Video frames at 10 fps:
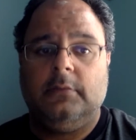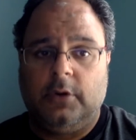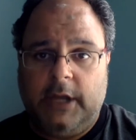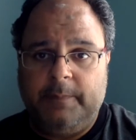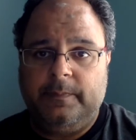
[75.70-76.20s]

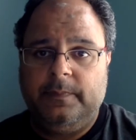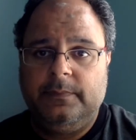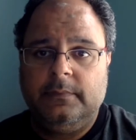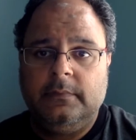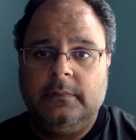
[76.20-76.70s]
Okay?
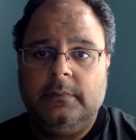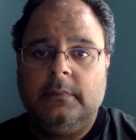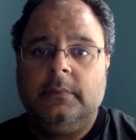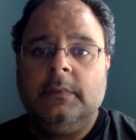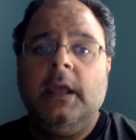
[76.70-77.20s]

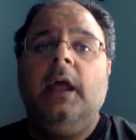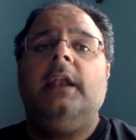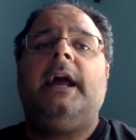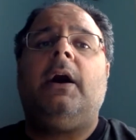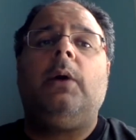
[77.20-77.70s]

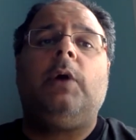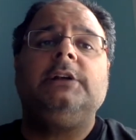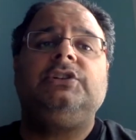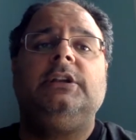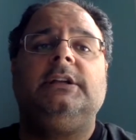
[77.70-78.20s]
Now I
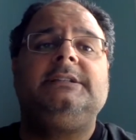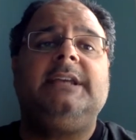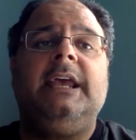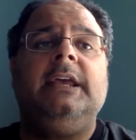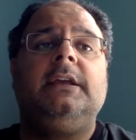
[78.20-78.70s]
want you to
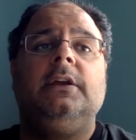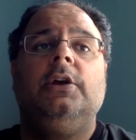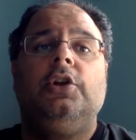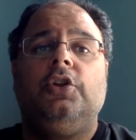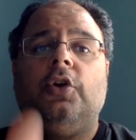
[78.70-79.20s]
take
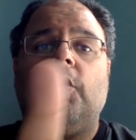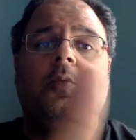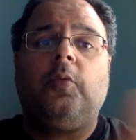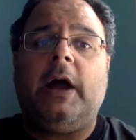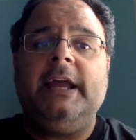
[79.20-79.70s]
your
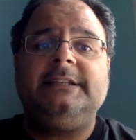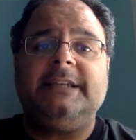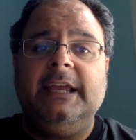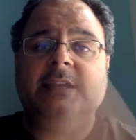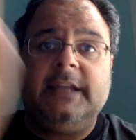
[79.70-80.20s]
right
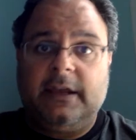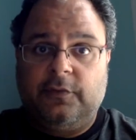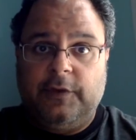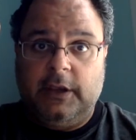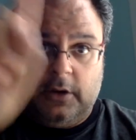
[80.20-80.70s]
index
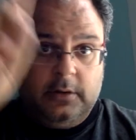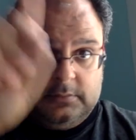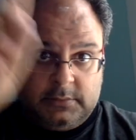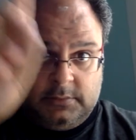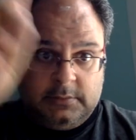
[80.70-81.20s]
finger,
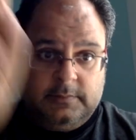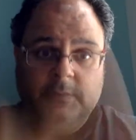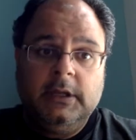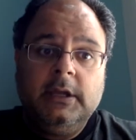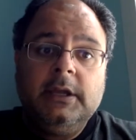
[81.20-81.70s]

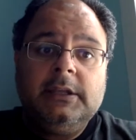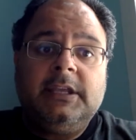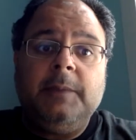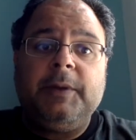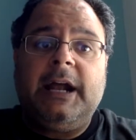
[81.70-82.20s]

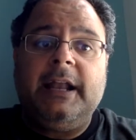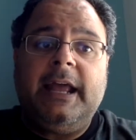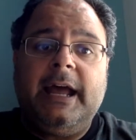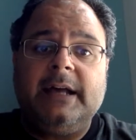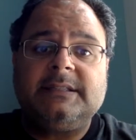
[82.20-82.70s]
keep it on
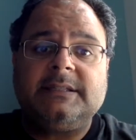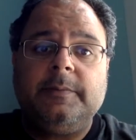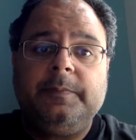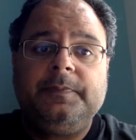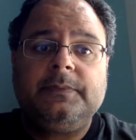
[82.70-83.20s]
S,
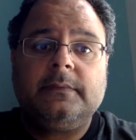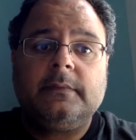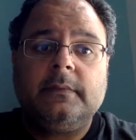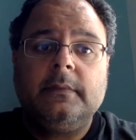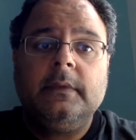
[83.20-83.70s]

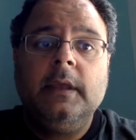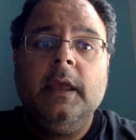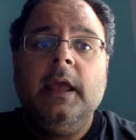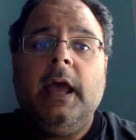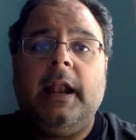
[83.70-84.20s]

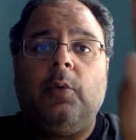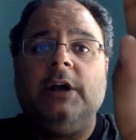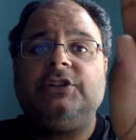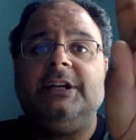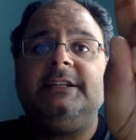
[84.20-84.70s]
and I
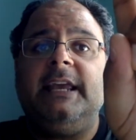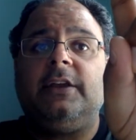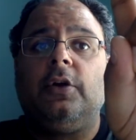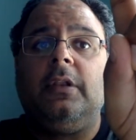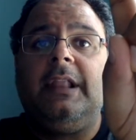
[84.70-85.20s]
want you to take
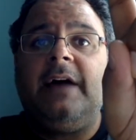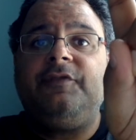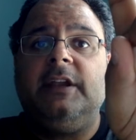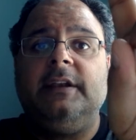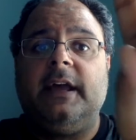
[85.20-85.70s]
your
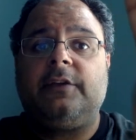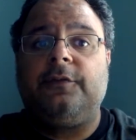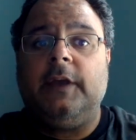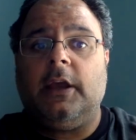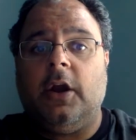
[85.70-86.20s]
left index
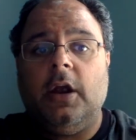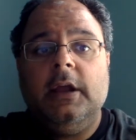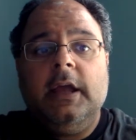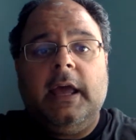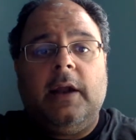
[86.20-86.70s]
finger
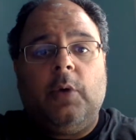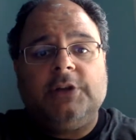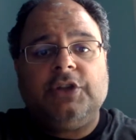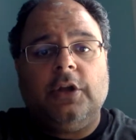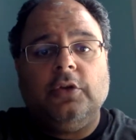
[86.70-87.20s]
and I
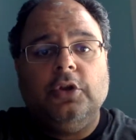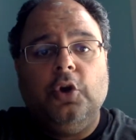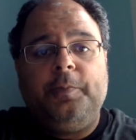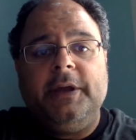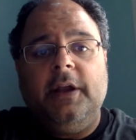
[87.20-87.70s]
want you to
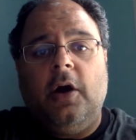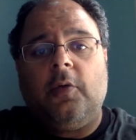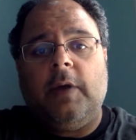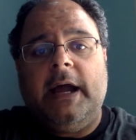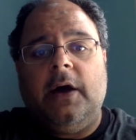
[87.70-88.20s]
loop it
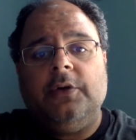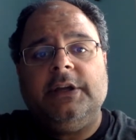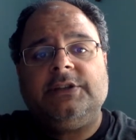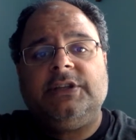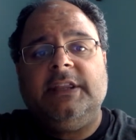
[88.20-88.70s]
around
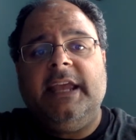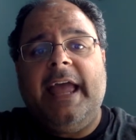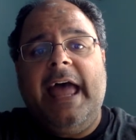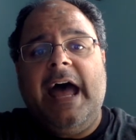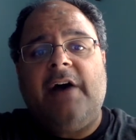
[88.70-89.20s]
to the
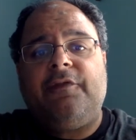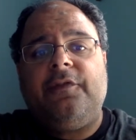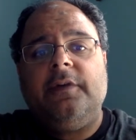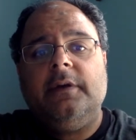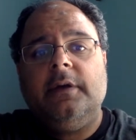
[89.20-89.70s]
F
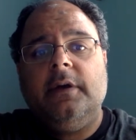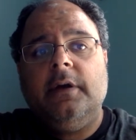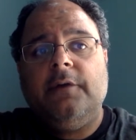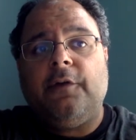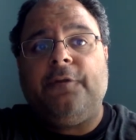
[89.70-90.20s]

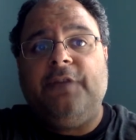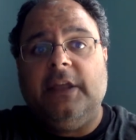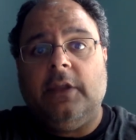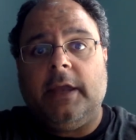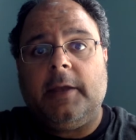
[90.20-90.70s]
for
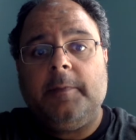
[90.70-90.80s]
feeling.